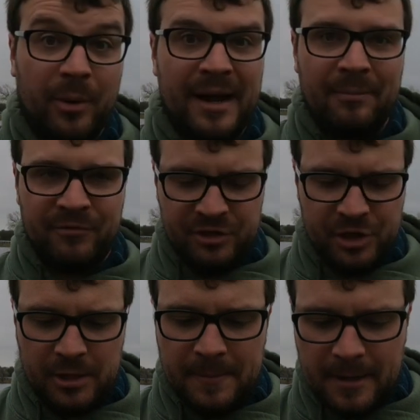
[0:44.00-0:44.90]
so I am
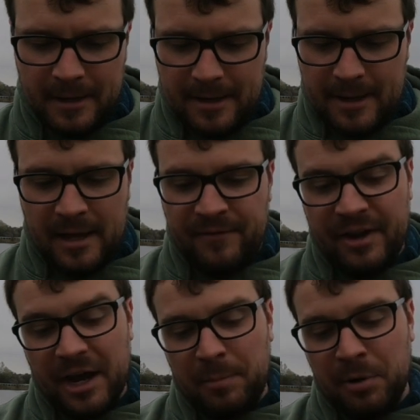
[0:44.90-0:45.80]
fishing, and
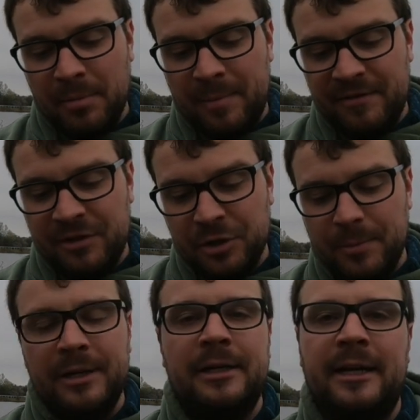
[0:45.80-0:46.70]
then I'll put my bivvy
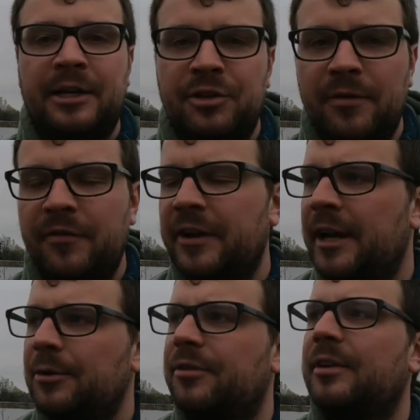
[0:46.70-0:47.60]
up and I can do everything
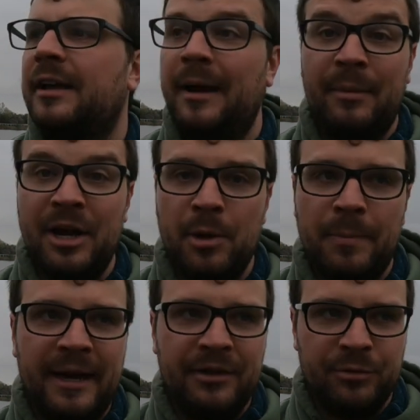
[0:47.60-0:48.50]
else at my own
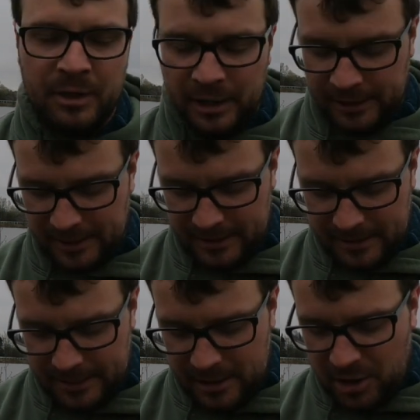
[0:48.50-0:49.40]
pace really.
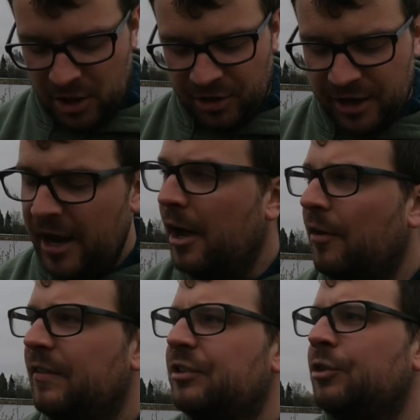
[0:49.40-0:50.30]
On
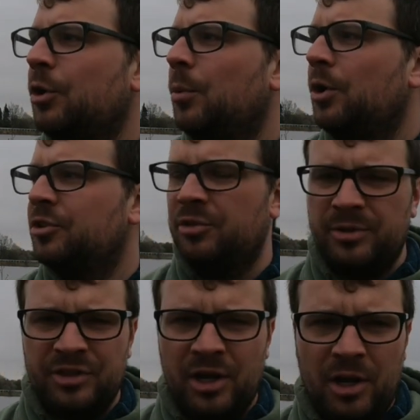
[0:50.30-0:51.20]
these sort of waters,
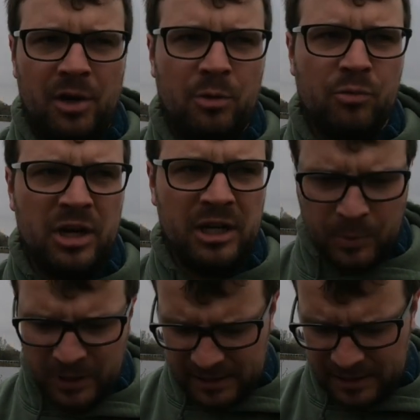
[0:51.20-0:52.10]
which are really
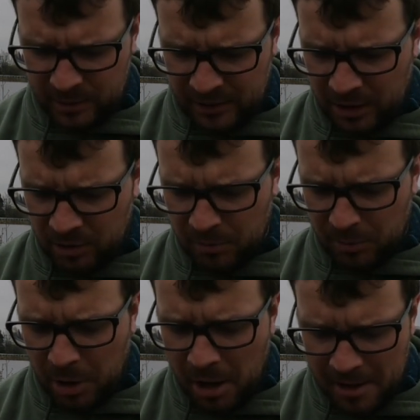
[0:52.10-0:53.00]
weedy, quite
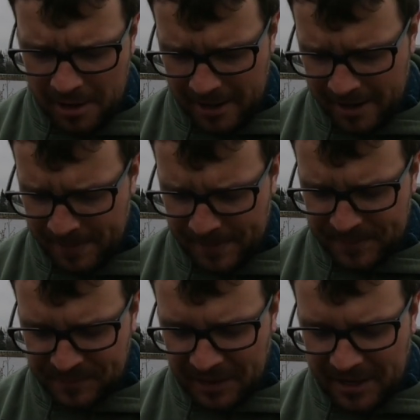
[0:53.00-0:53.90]
horrible.
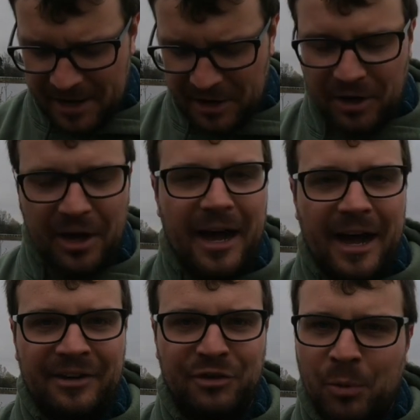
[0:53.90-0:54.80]

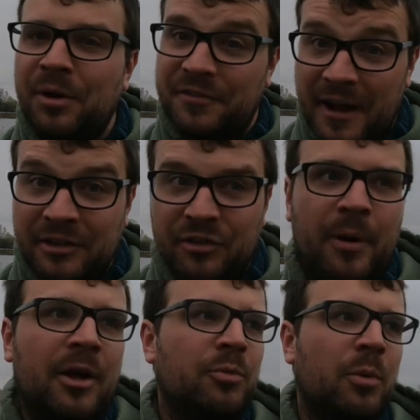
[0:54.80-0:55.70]
I just want to find
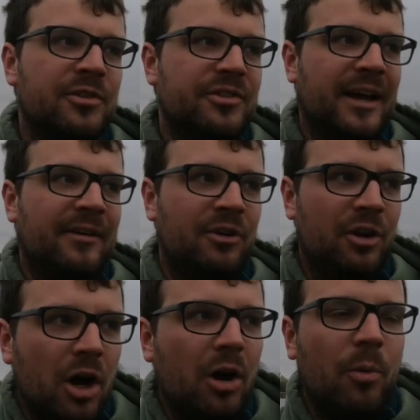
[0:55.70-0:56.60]
spots. Once I've
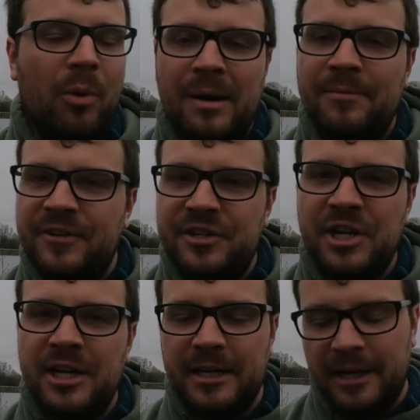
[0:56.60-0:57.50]
got where I'm
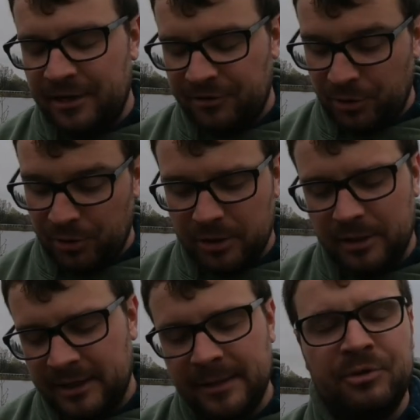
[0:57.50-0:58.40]
fishing and it's all
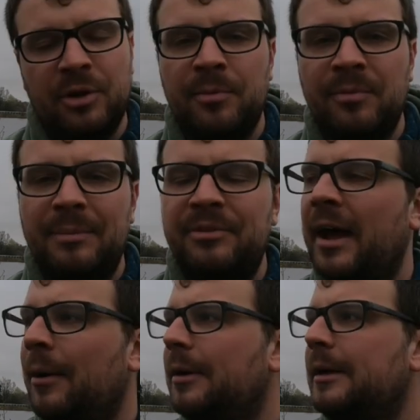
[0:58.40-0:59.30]
clipped up and wrapped
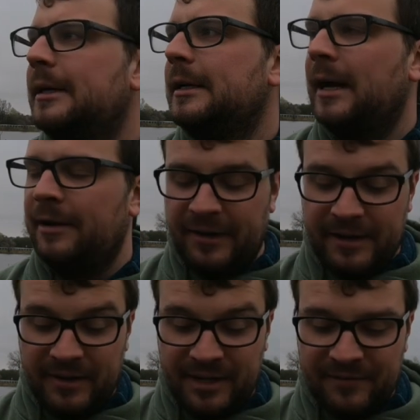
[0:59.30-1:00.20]
out, I
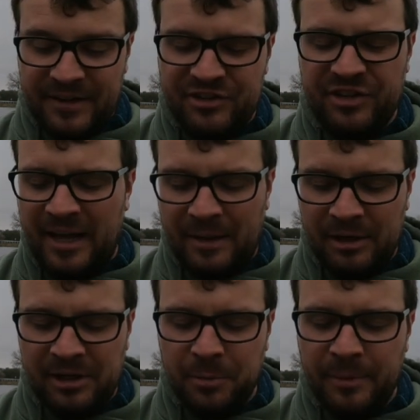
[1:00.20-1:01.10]
find that I can then chill
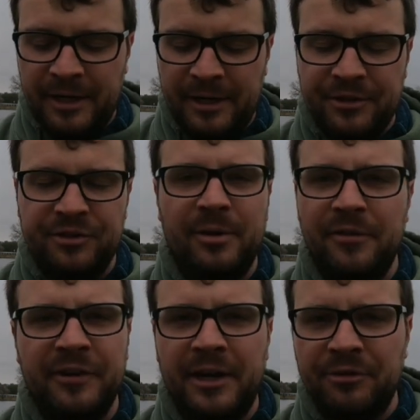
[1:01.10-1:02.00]
out a little bit and do
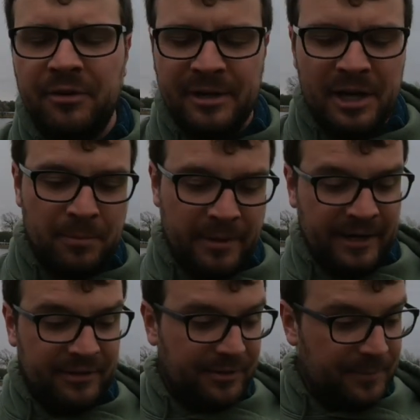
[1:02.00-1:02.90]
everything else at my own
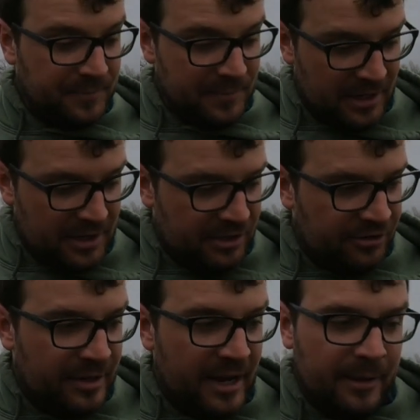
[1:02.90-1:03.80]
pace.
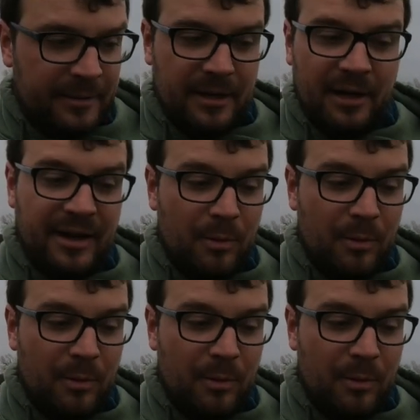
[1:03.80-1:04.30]
So yeah, I'll